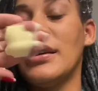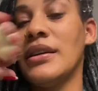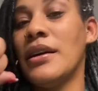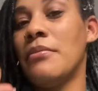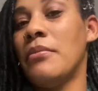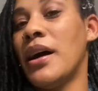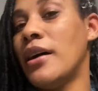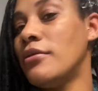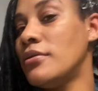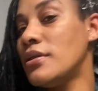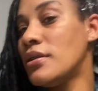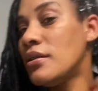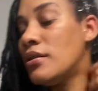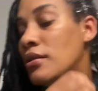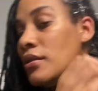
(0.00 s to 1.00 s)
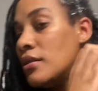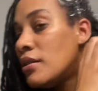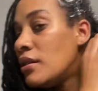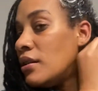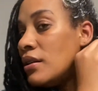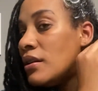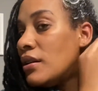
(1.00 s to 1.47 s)
amount
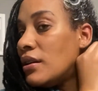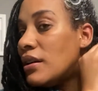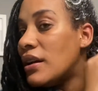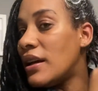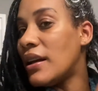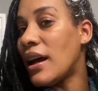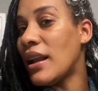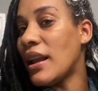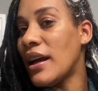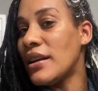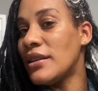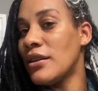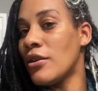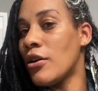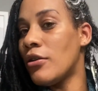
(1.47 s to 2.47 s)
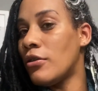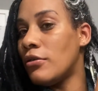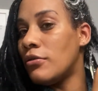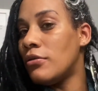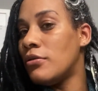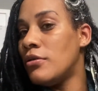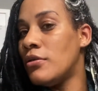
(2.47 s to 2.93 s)
and I like to go
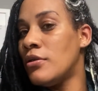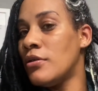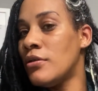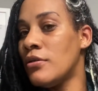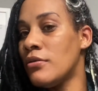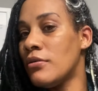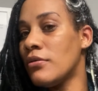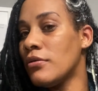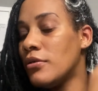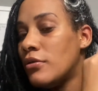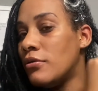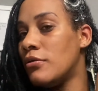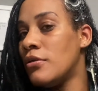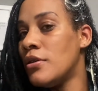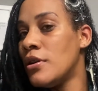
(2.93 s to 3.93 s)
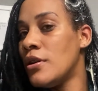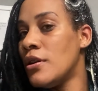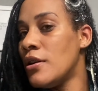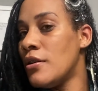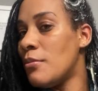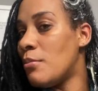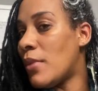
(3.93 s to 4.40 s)
through
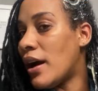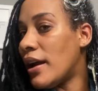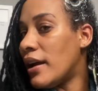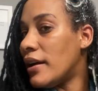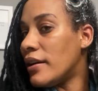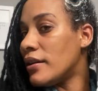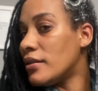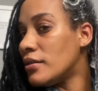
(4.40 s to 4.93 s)
my hair.